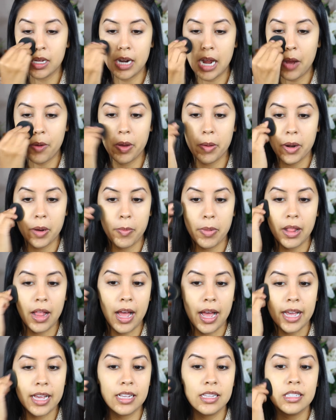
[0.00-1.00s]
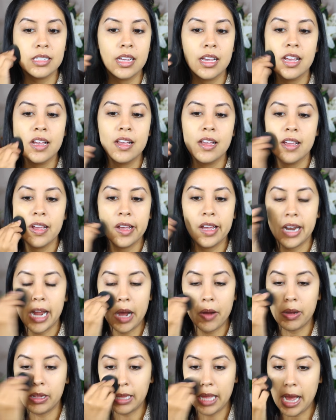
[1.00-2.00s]
on how it applies and
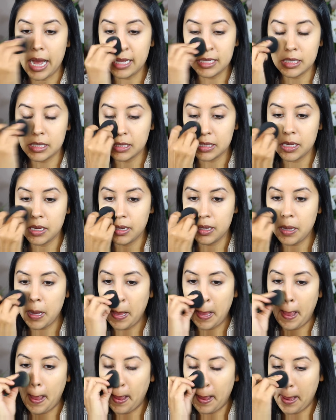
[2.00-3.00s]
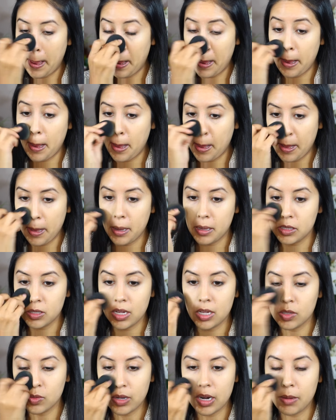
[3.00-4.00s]
how it lasts. So
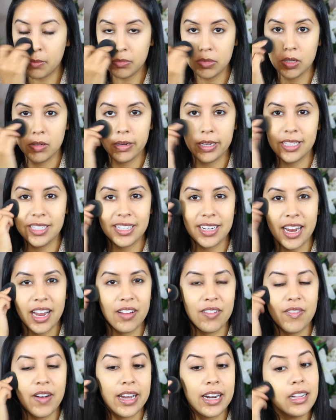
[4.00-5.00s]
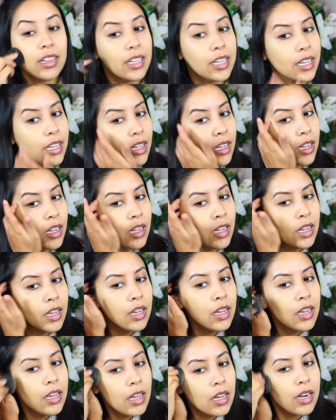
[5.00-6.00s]
that's what I'm doing today finally.
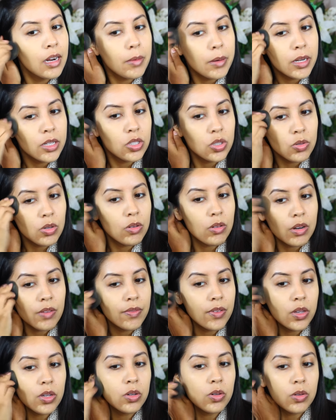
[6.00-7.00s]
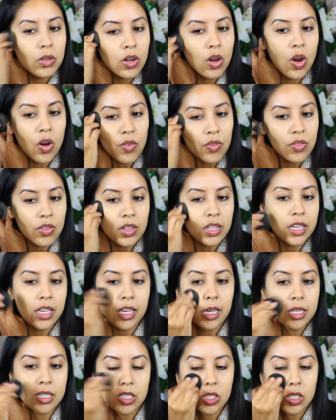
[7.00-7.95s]
And I'm going to do a review and hopefully